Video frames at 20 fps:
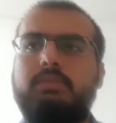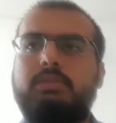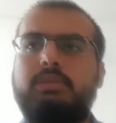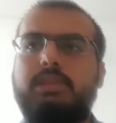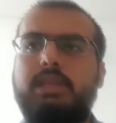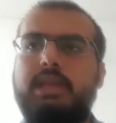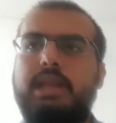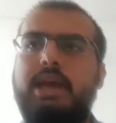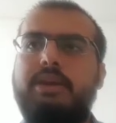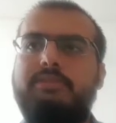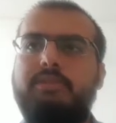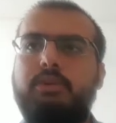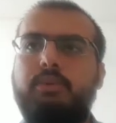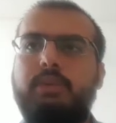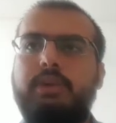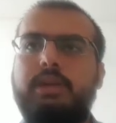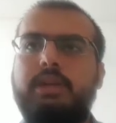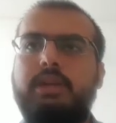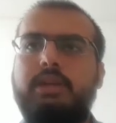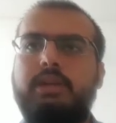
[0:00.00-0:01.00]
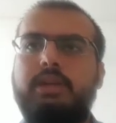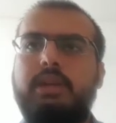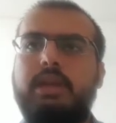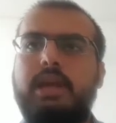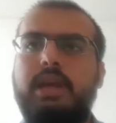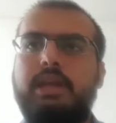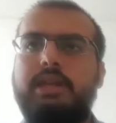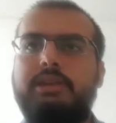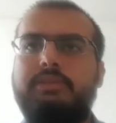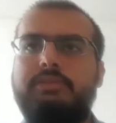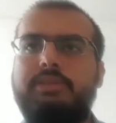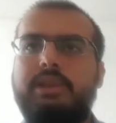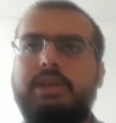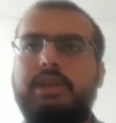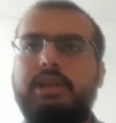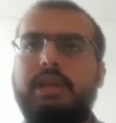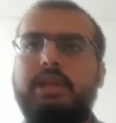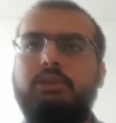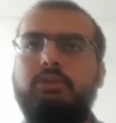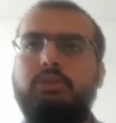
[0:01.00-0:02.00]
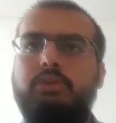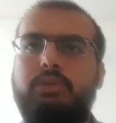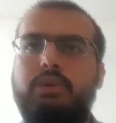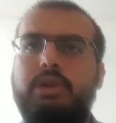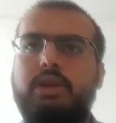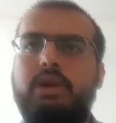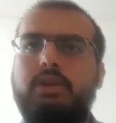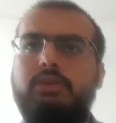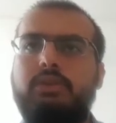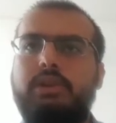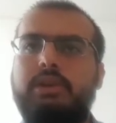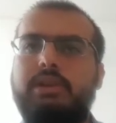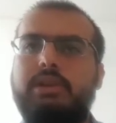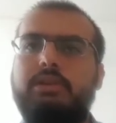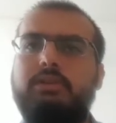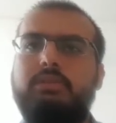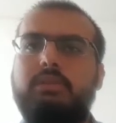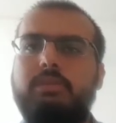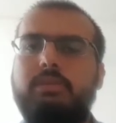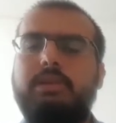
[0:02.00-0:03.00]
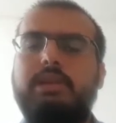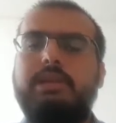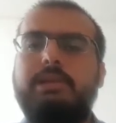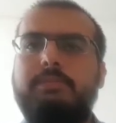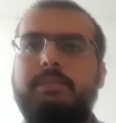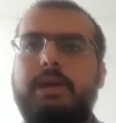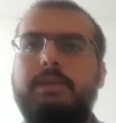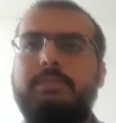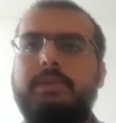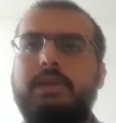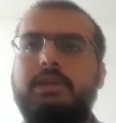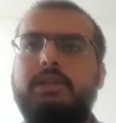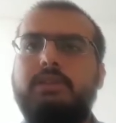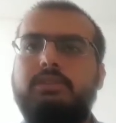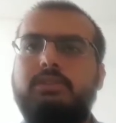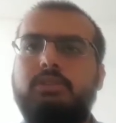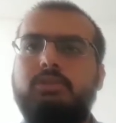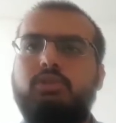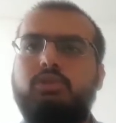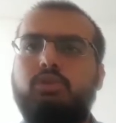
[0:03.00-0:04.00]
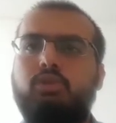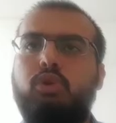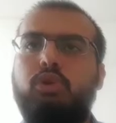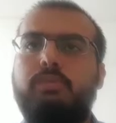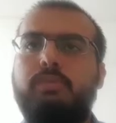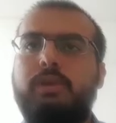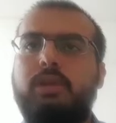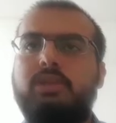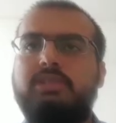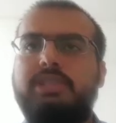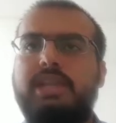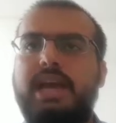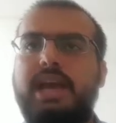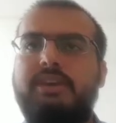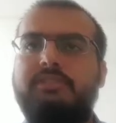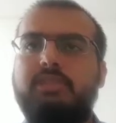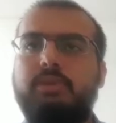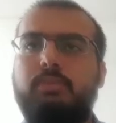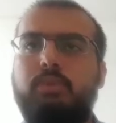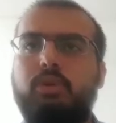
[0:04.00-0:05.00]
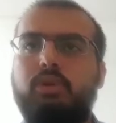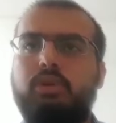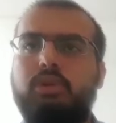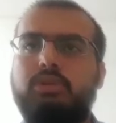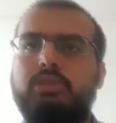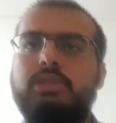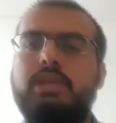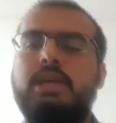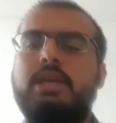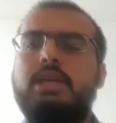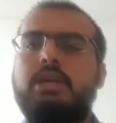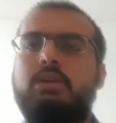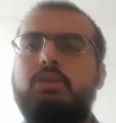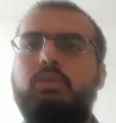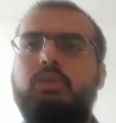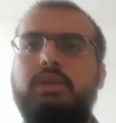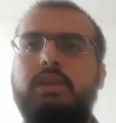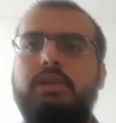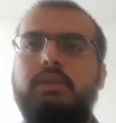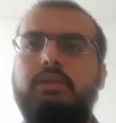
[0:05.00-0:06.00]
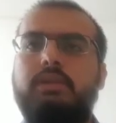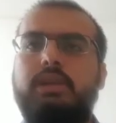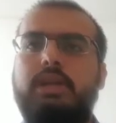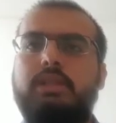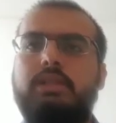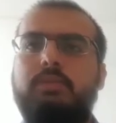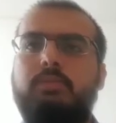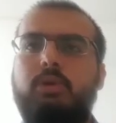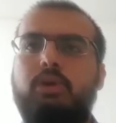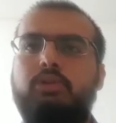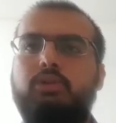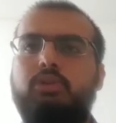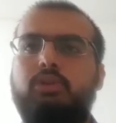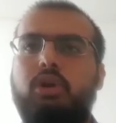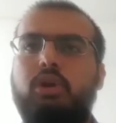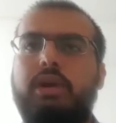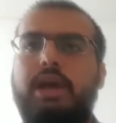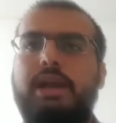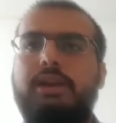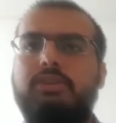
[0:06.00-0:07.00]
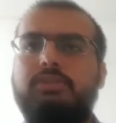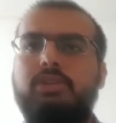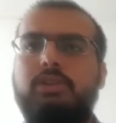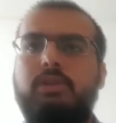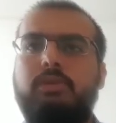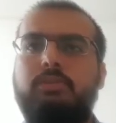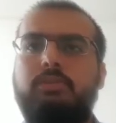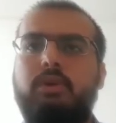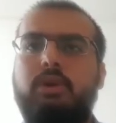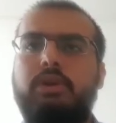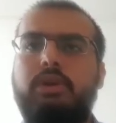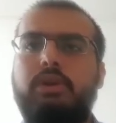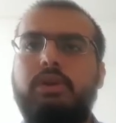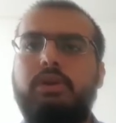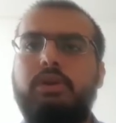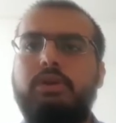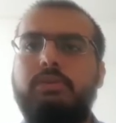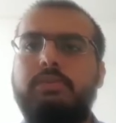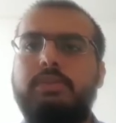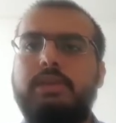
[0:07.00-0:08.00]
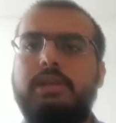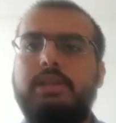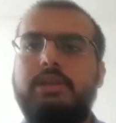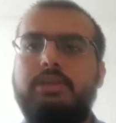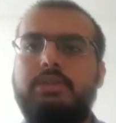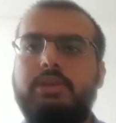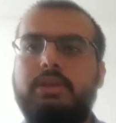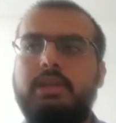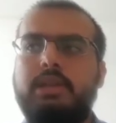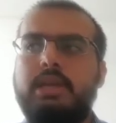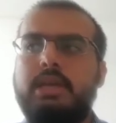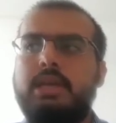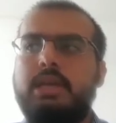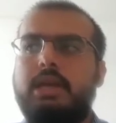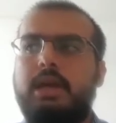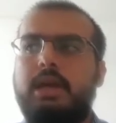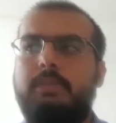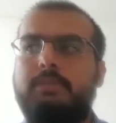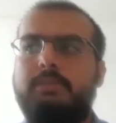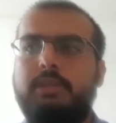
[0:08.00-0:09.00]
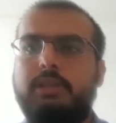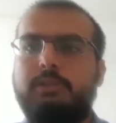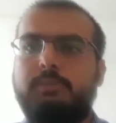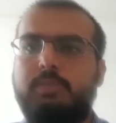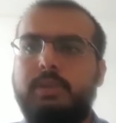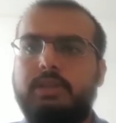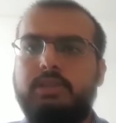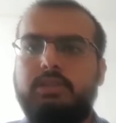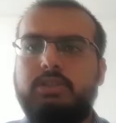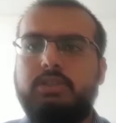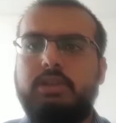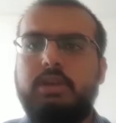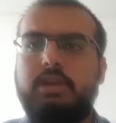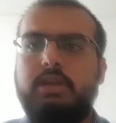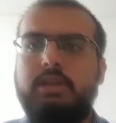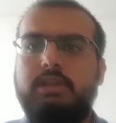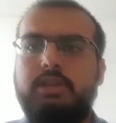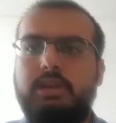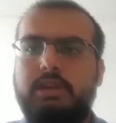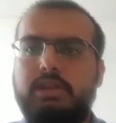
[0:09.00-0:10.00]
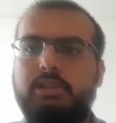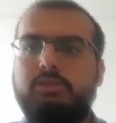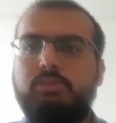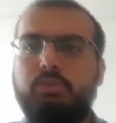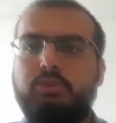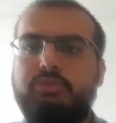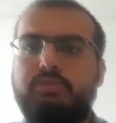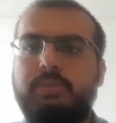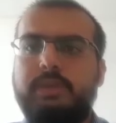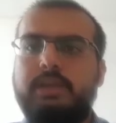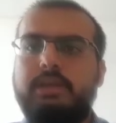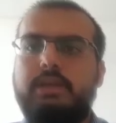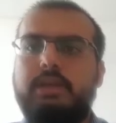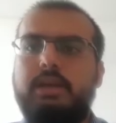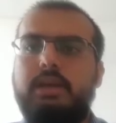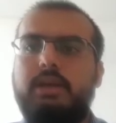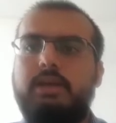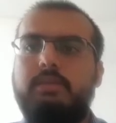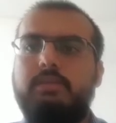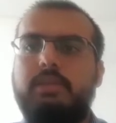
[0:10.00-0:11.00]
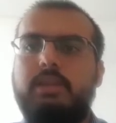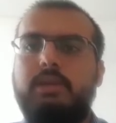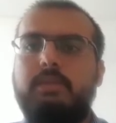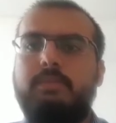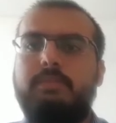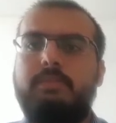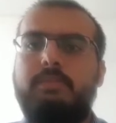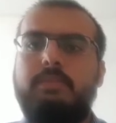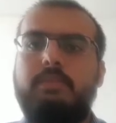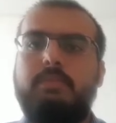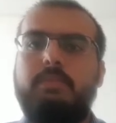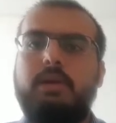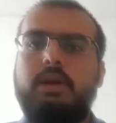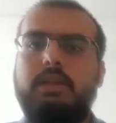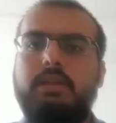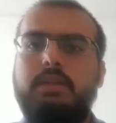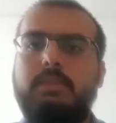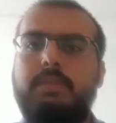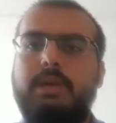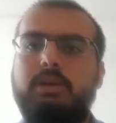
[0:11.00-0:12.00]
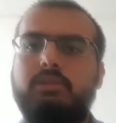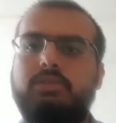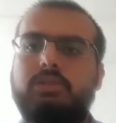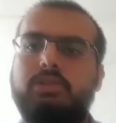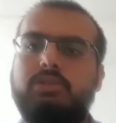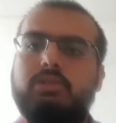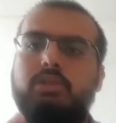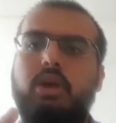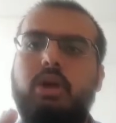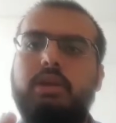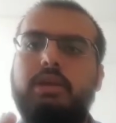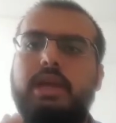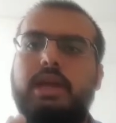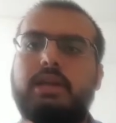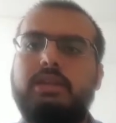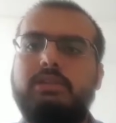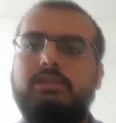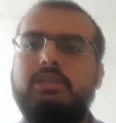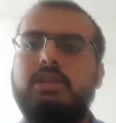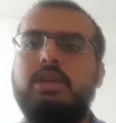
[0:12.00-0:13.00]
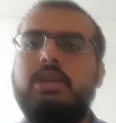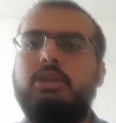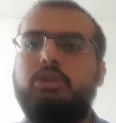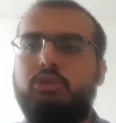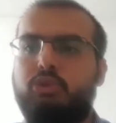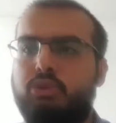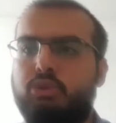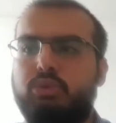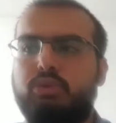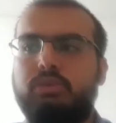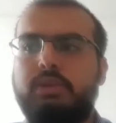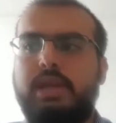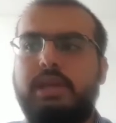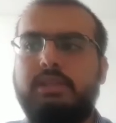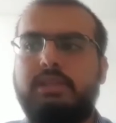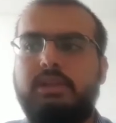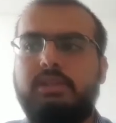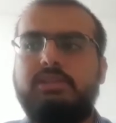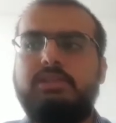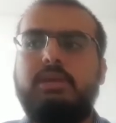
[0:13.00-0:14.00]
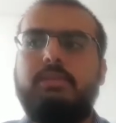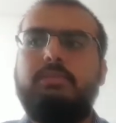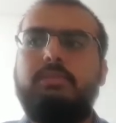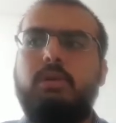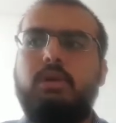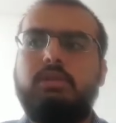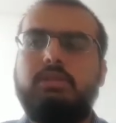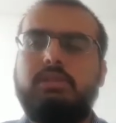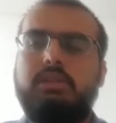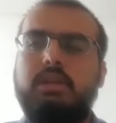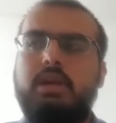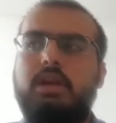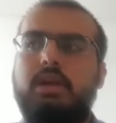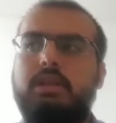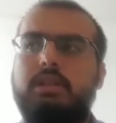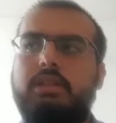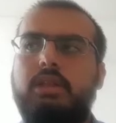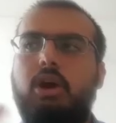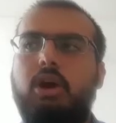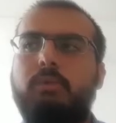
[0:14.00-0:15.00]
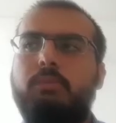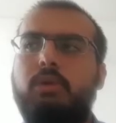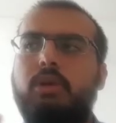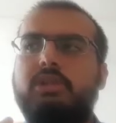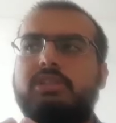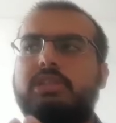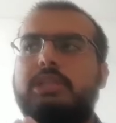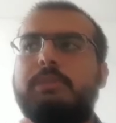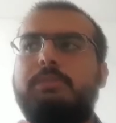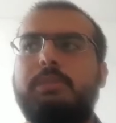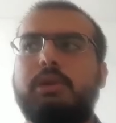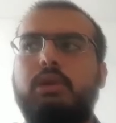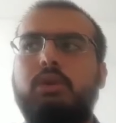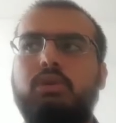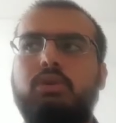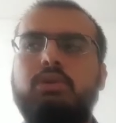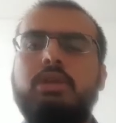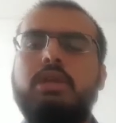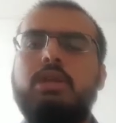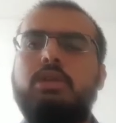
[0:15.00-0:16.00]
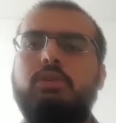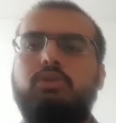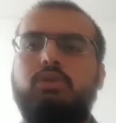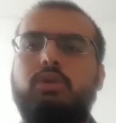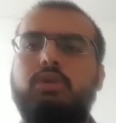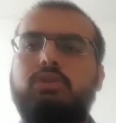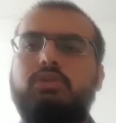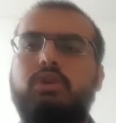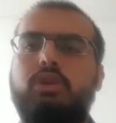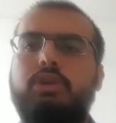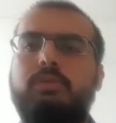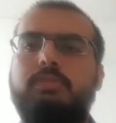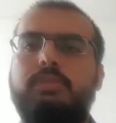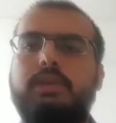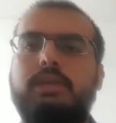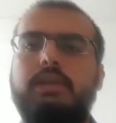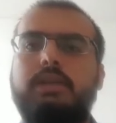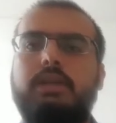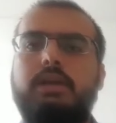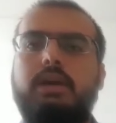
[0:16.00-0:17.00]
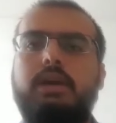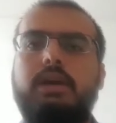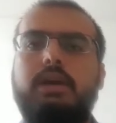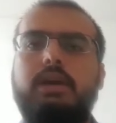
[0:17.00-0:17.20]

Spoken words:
still have a wicket in hand. If they can get to 300, it might be a decent score because they have the bowlers who can get the ball to talk. Anderson and Broad are going to be lethal. This pitch, there is movement. The bounce is not as true. Like, there's some balls, the odd ball is keeping low, so it's going to be